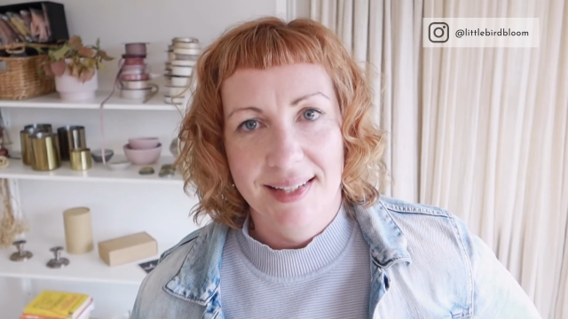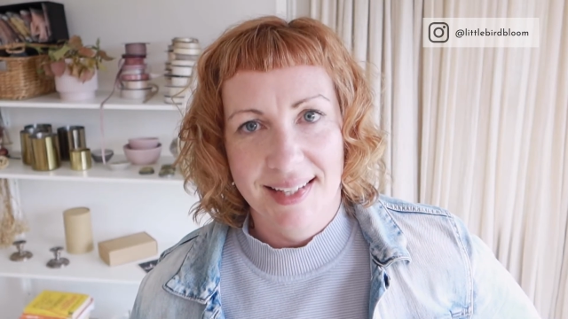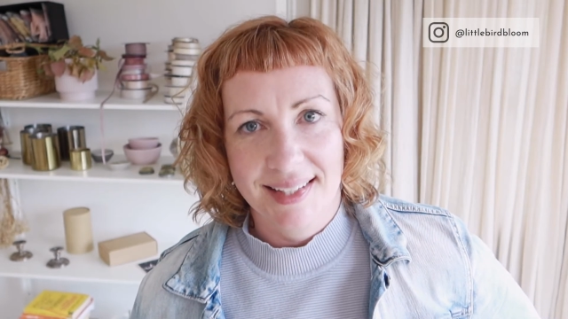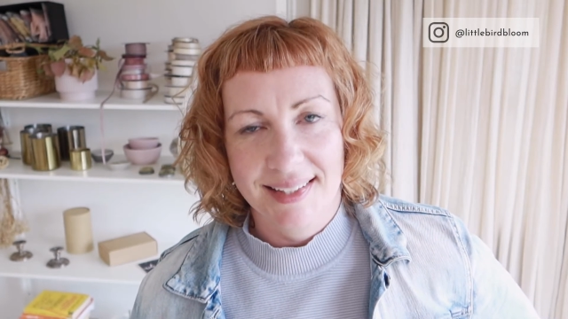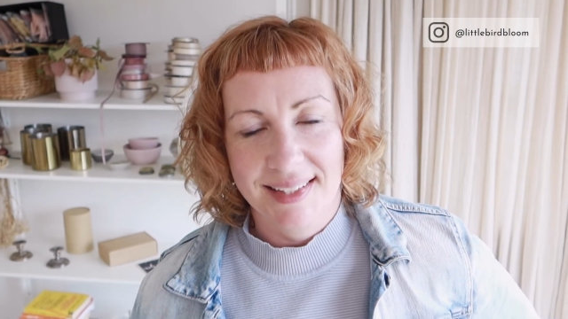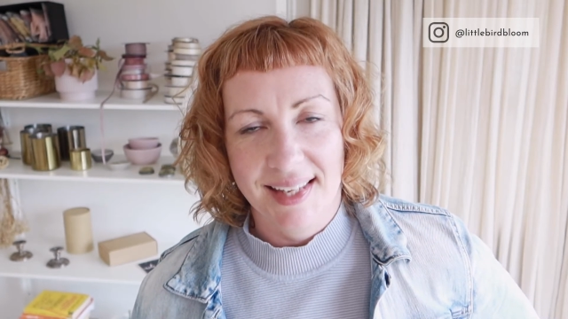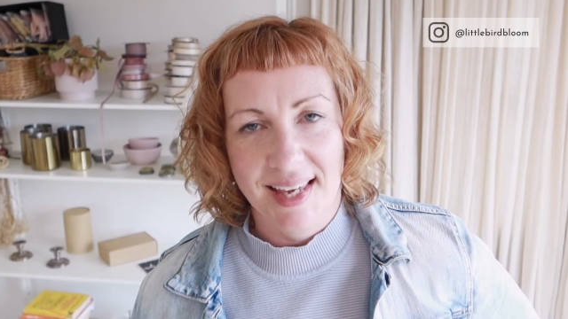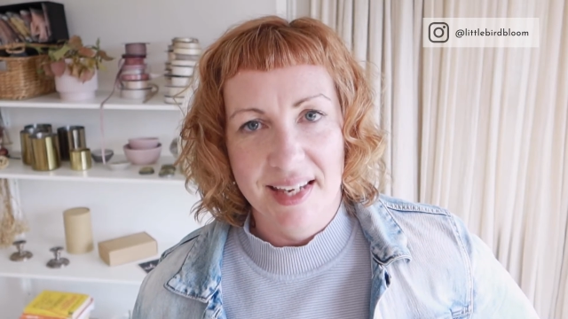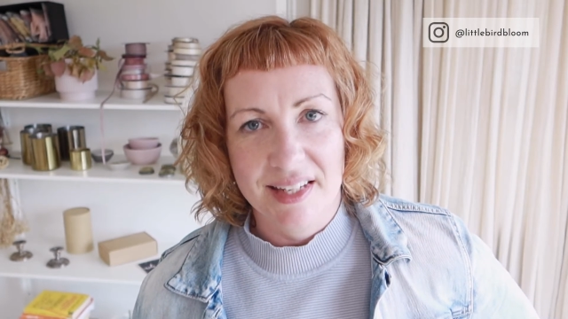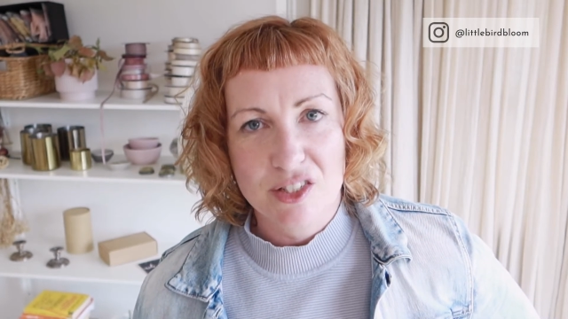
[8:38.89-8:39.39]

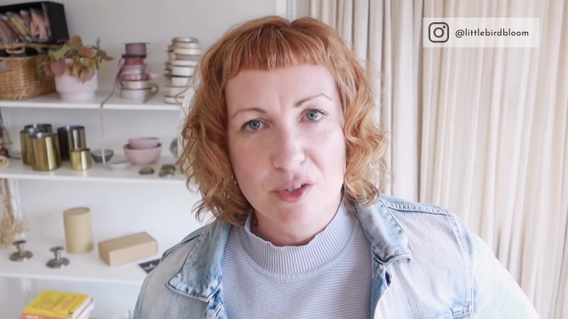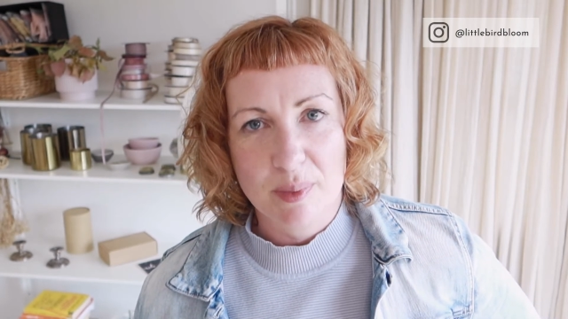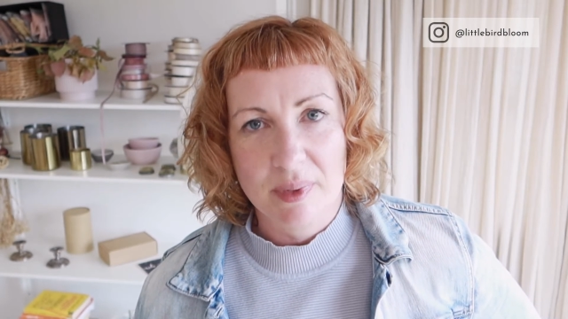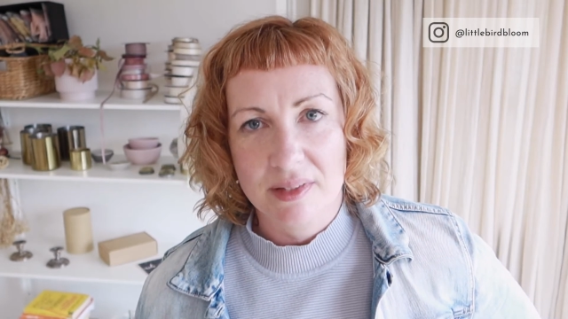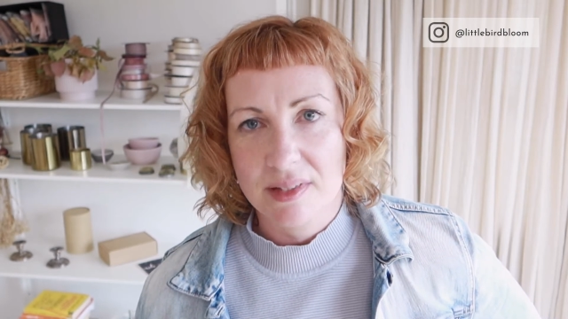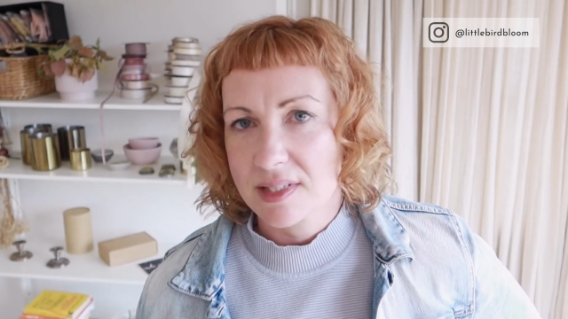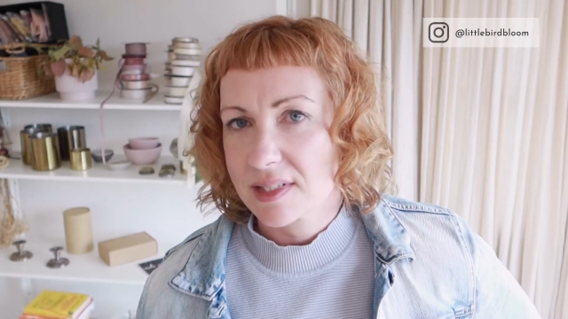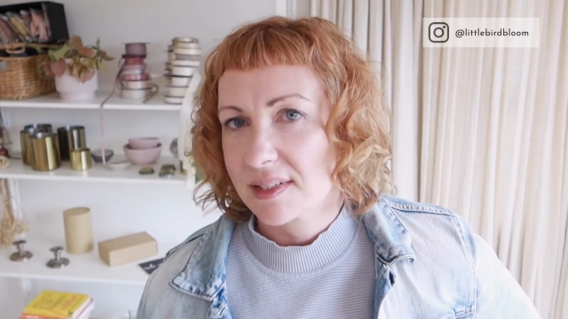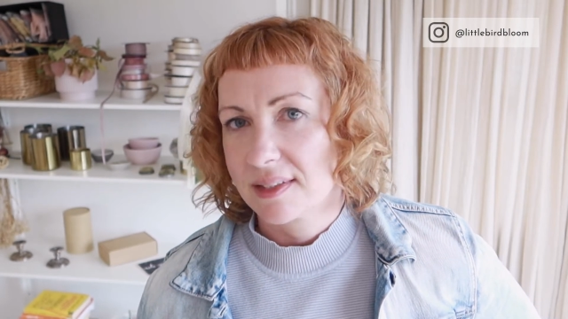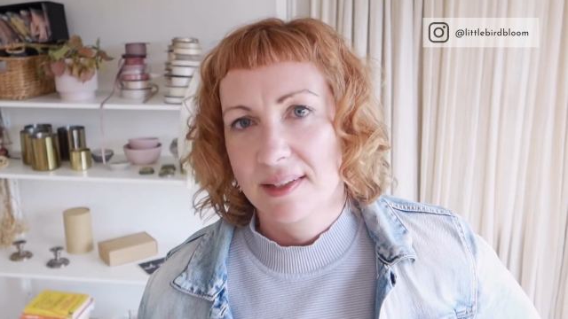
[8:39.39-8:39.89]

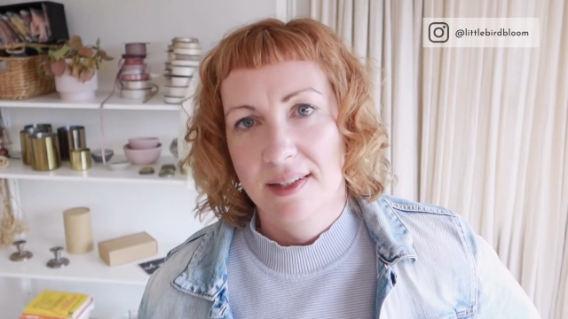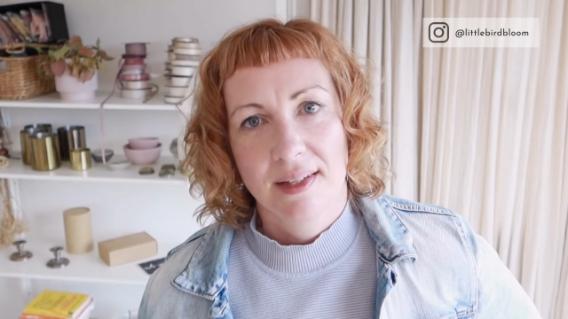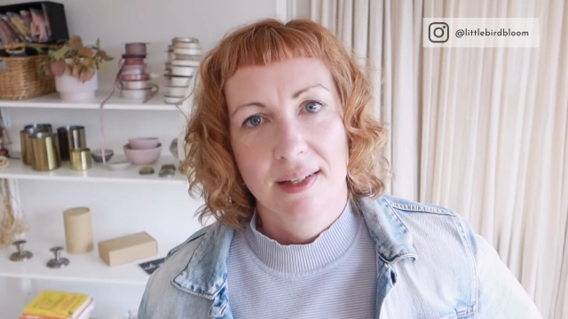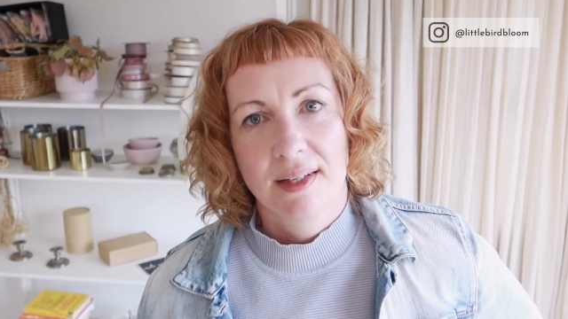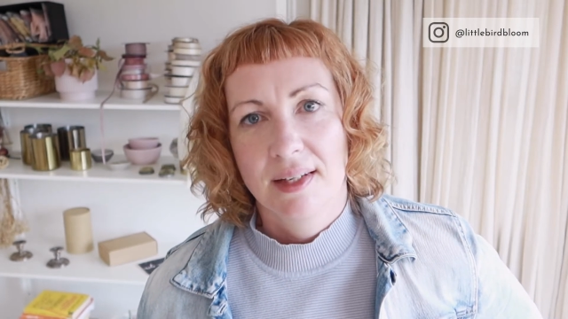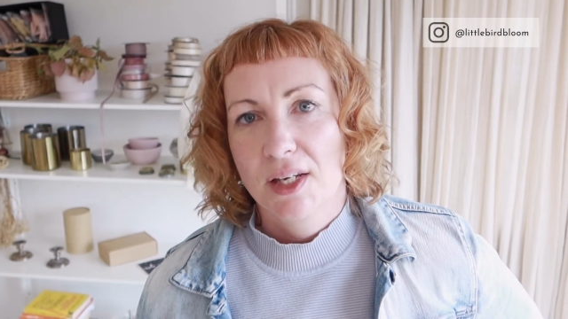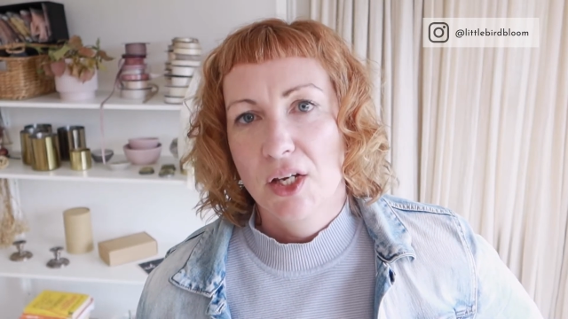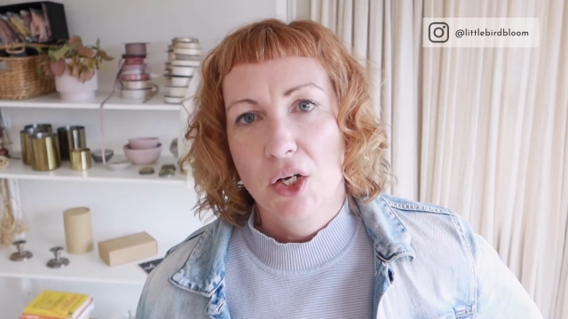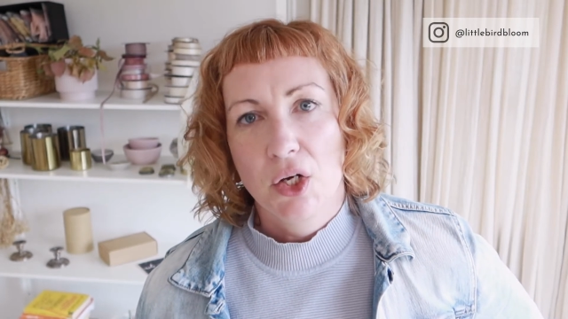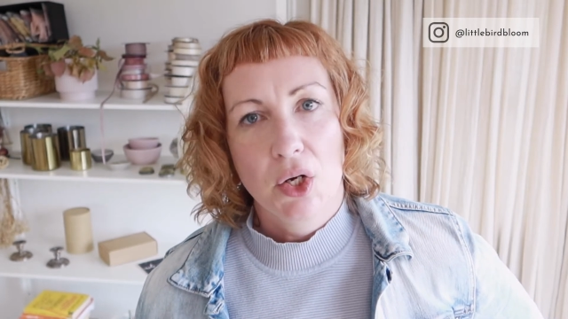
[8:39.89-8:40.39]
engagement.
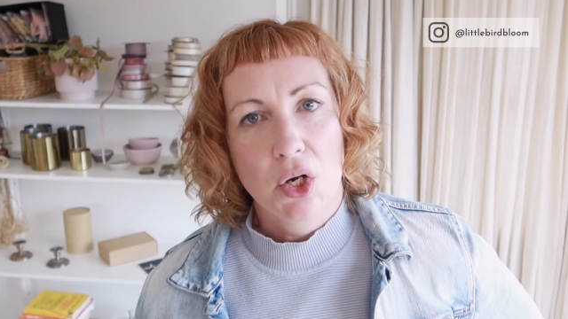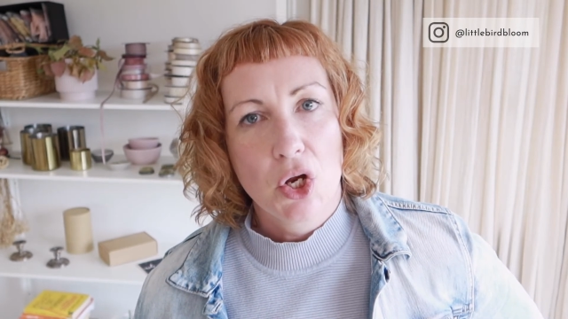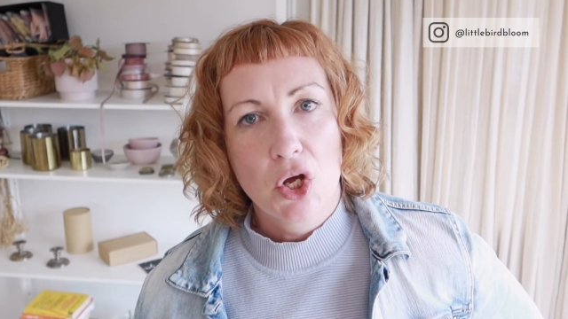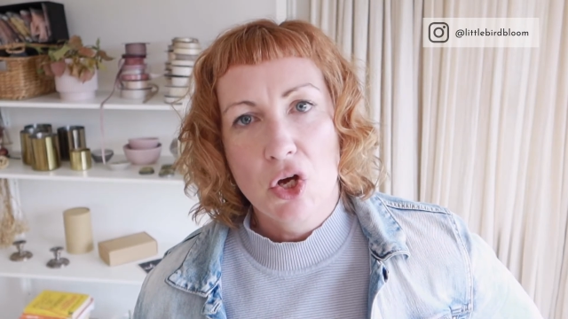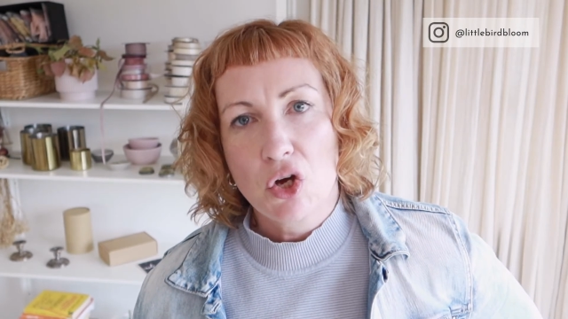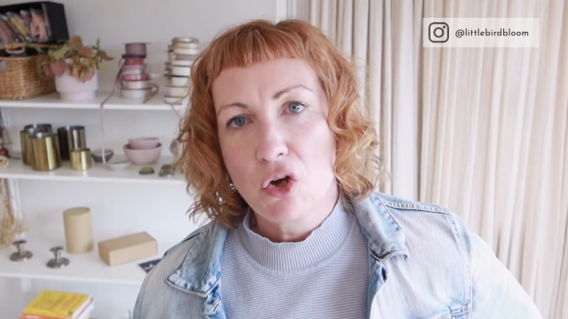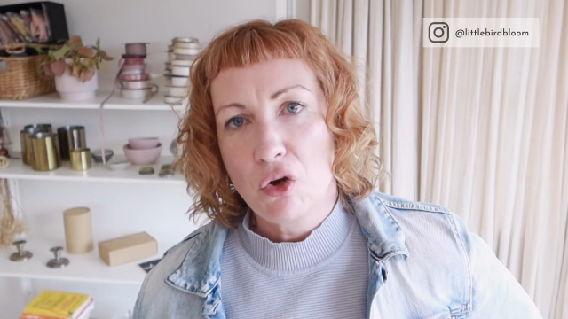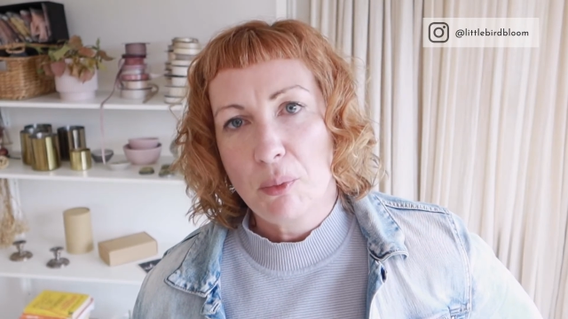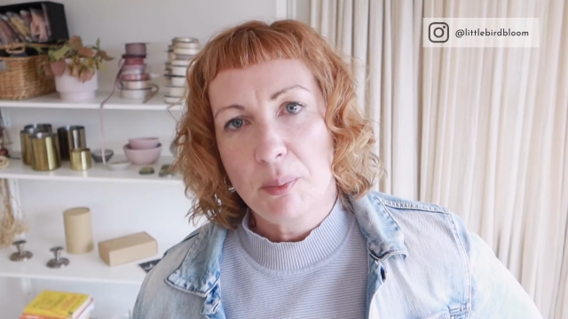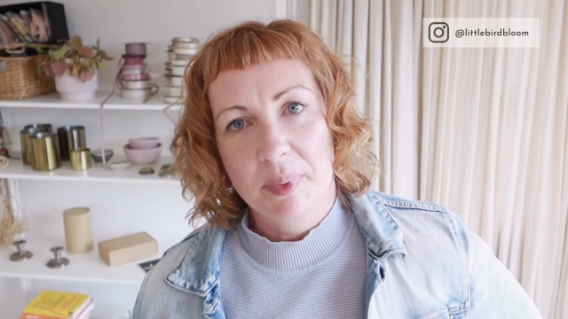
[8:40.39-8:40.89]

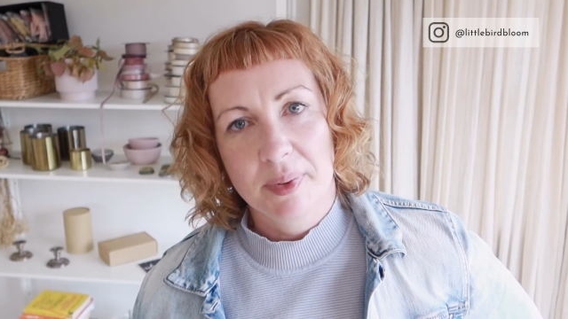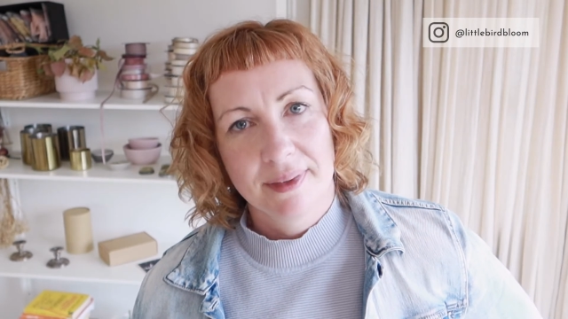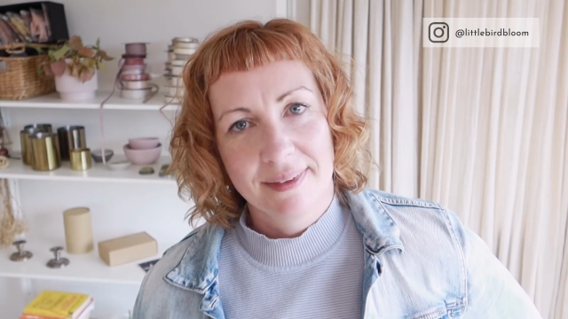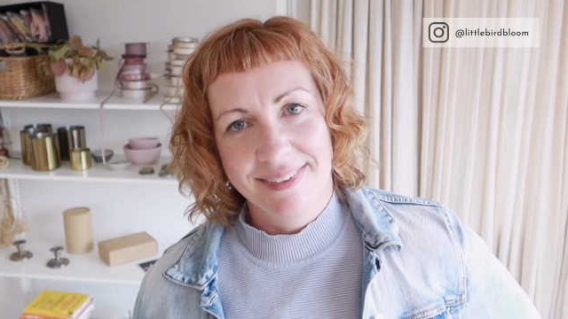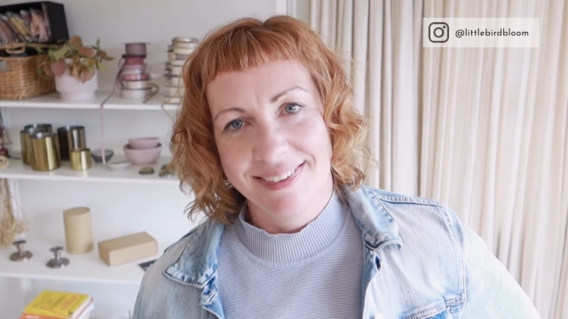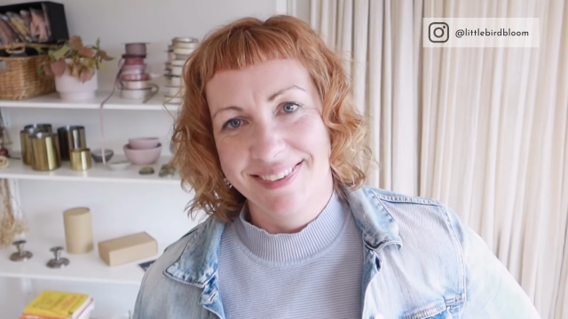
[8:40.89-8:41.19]
Nope.